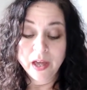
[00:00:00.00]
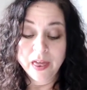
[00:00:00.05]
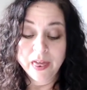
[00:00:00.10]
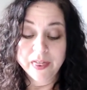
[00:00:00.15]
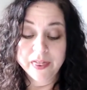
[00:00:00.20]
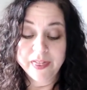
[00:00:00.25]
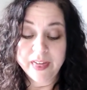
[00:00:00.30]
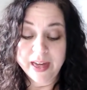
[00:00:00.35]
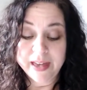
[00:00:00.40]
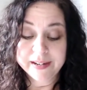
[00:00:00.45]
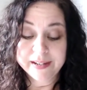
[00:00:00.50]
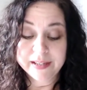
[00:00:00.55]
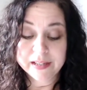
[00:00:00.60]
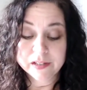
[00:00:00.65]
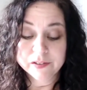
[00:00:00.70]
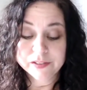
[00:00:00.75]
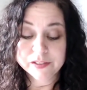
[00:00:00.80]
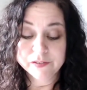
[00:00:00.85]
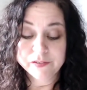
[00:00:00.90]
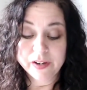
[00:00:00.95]
that
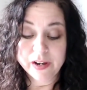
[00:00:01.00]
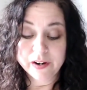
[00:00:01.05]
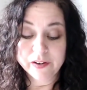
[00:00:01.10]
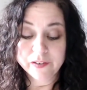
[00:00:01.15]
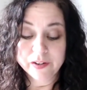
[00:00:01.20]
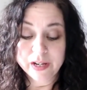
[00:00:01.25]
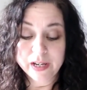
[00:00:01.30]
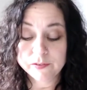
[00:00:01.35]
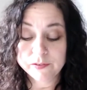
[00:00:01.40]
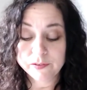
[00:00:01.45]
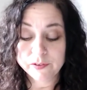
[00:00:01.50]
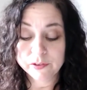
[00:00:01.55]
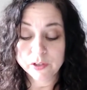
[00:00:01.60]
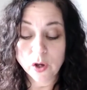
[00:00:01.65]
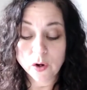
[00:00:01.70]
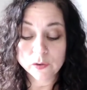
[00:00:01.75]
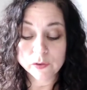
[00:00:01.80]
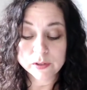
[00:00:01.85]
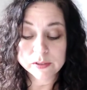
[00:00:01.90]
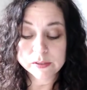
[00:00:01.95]
gives a very
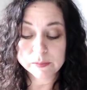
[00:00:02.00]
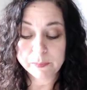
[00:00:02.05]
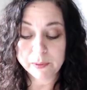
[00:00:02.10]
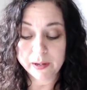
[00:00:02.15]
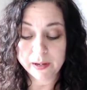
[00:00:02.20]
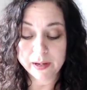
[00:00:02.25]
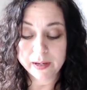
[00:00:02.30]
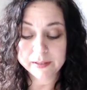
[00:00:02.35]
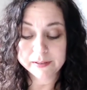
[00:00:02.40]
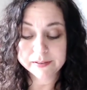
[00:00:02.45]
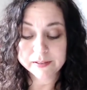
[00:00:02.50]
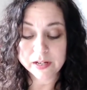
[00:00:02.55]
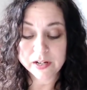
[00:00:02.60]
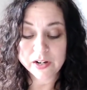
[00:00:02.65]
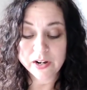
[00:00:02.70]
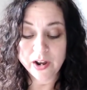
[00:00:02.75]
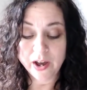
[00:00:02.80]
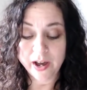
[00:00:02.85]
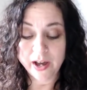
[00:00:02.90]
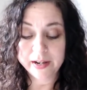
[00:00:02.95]
low response,
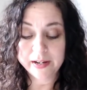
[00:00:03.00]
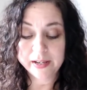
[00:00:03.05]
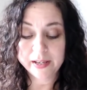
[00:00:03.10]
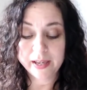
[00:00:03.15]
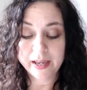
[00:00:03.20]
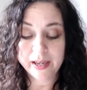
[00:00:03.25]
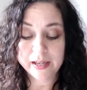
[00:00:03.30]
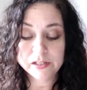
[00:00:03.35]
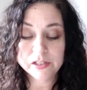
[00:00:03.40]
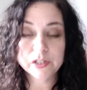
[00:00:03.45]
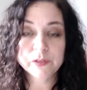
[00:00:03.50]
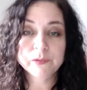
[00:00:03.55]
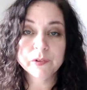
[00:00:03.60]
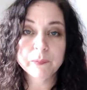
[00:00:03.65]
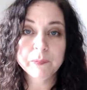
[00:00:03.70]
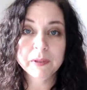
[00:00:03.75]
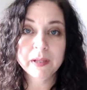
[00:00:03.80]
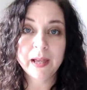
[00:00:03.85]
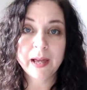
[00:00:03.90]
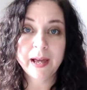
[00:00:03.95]
non-engaging
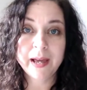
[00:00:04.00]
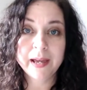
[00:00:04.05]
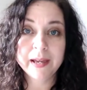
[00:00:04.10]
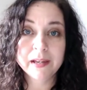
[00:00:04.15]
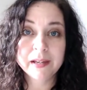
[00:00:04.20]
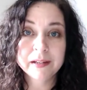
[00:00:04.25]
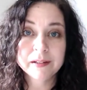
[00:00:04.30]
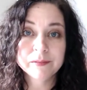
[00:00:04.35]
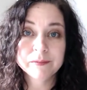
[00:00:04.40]
reply.